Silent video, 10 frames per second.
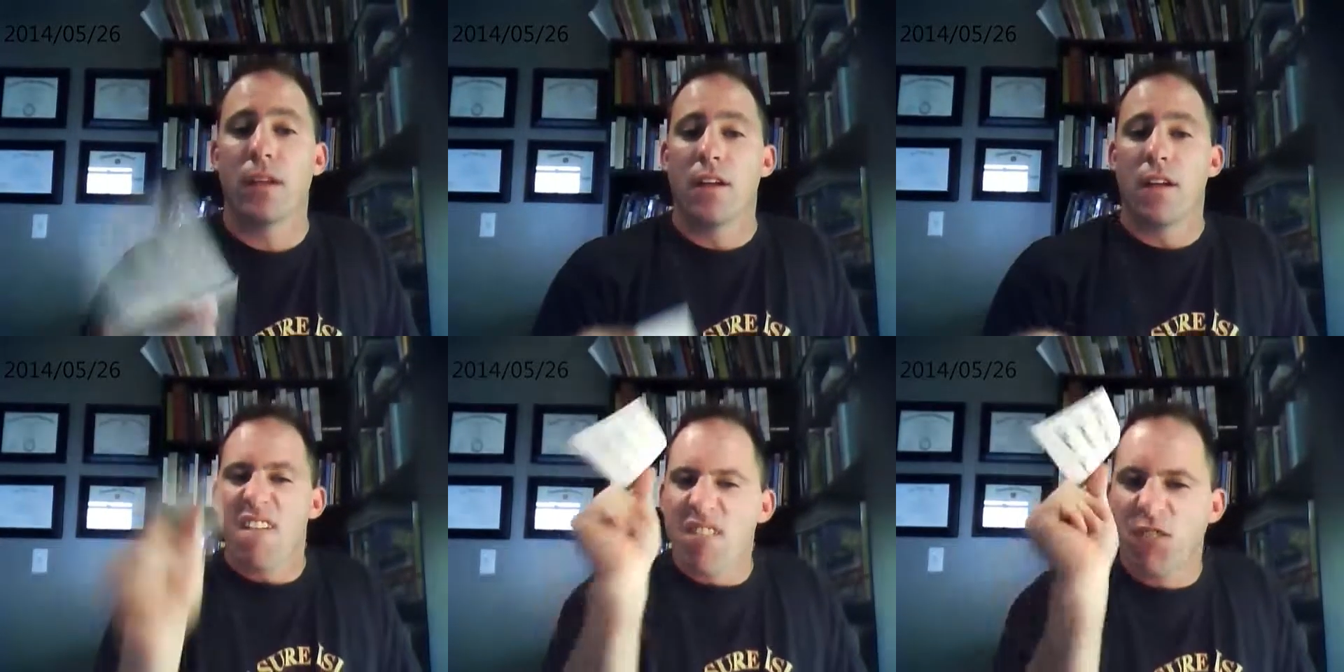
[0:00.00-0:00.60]

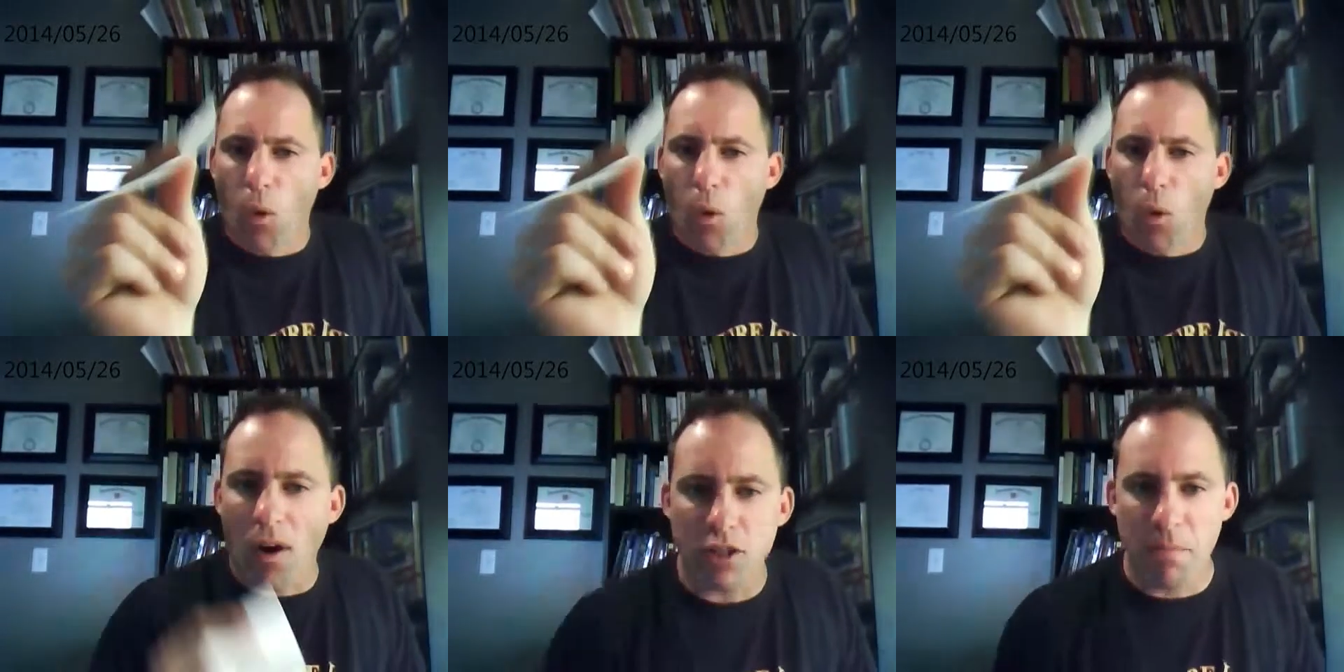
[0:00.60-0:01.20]
$400
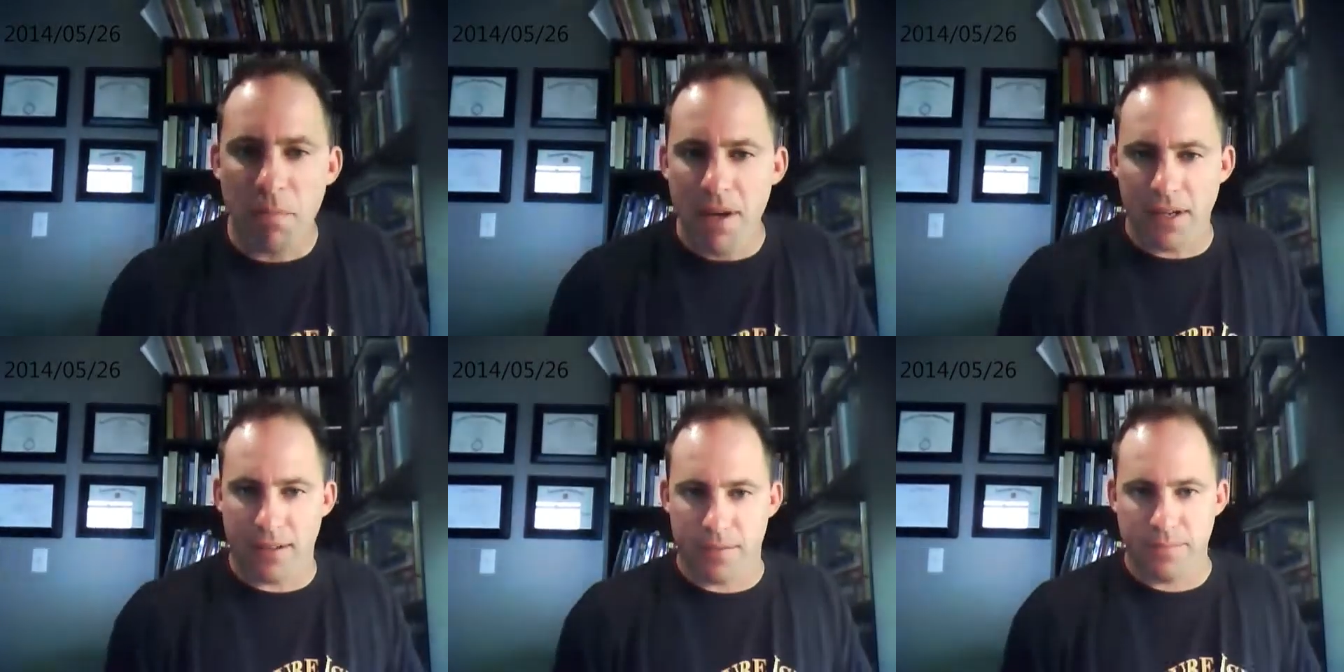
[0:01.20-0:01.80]
million
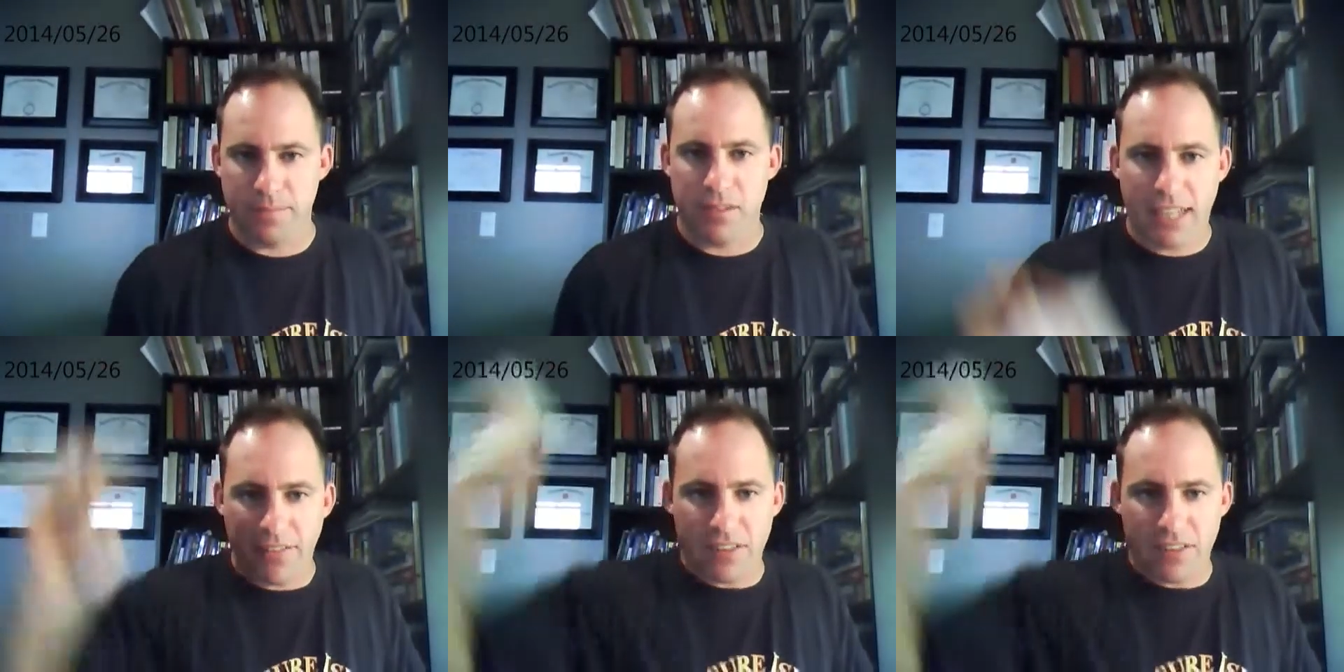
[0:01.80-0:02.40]
to get this
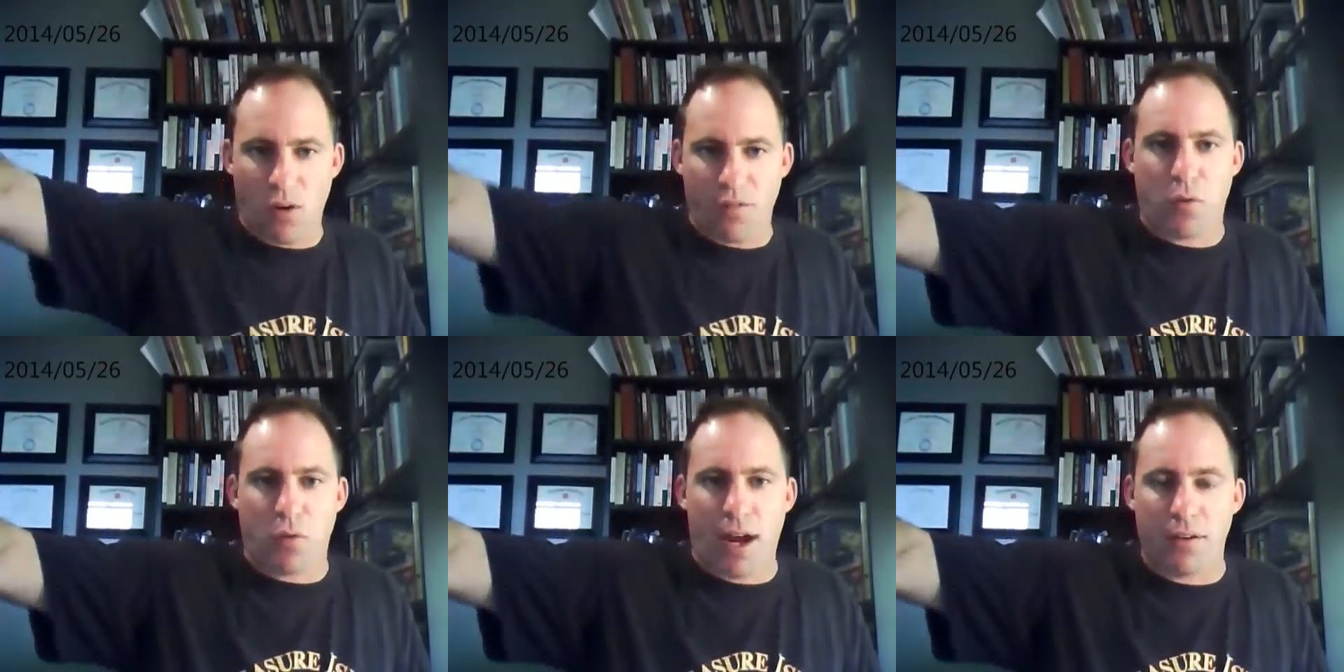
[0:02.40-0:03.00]
thing off the ground.